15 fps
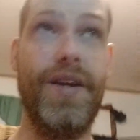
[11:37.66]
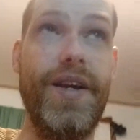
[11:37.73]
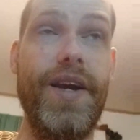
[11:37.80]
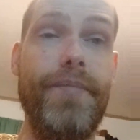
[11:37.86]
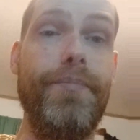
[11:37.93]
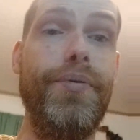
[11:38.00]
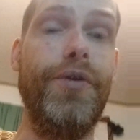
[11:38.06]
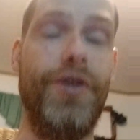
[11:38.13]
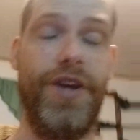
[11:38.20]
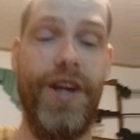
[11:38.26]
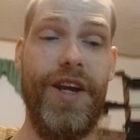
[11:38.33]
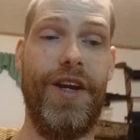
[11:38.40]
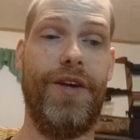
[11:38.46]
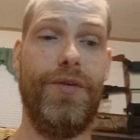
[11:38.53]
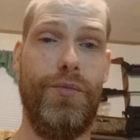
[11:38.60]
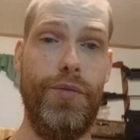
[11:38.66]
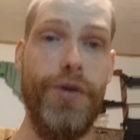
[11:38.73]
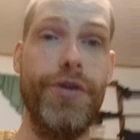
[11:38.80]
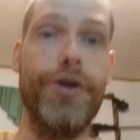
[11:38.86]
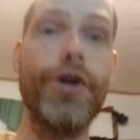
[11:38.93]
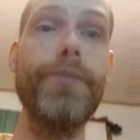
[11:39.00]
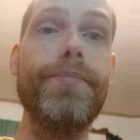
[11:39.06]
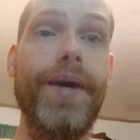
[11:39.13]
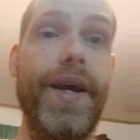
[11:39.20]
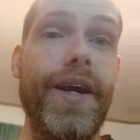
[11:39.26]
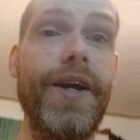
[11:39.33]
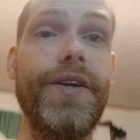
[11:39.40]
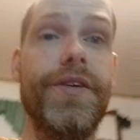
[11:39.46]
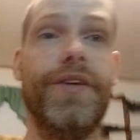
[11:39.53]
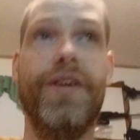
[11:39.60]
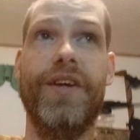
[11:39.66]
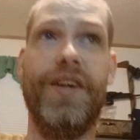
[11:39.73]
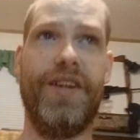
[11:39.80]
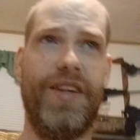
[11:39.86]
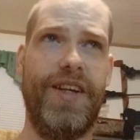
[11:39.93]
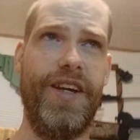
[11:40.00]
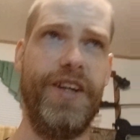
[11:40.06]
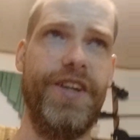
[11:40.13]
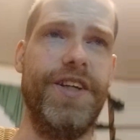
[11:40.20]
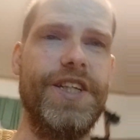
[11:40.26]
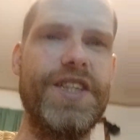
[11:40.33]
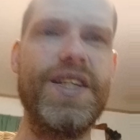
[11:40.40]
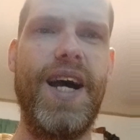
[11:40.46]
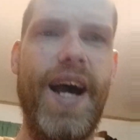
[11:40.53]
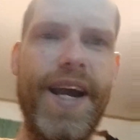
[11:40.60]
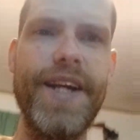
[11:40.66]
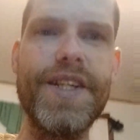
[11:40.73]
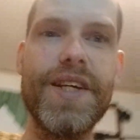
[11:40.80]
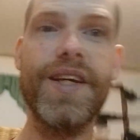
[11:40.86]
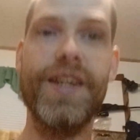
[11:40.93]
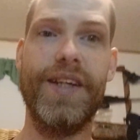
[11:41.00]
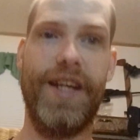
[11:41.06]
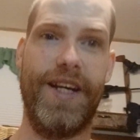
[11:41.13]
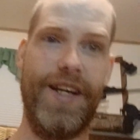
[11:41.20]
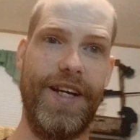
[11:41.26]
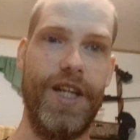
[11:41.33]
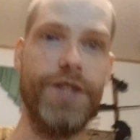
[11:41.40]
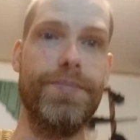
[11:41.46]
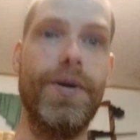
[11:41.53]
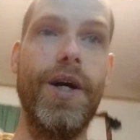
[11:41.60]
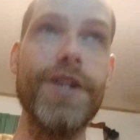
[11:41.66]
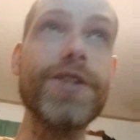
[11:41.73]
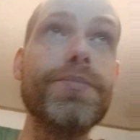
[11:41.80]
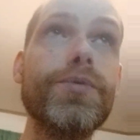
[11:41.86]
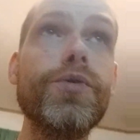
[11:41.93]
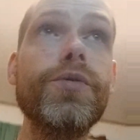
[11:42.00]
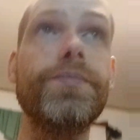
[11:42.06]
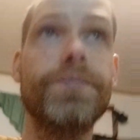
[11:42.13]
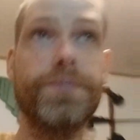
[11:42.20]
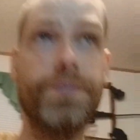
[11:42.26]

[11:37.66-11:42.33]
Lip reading: and play with your band, get it as tight as possible.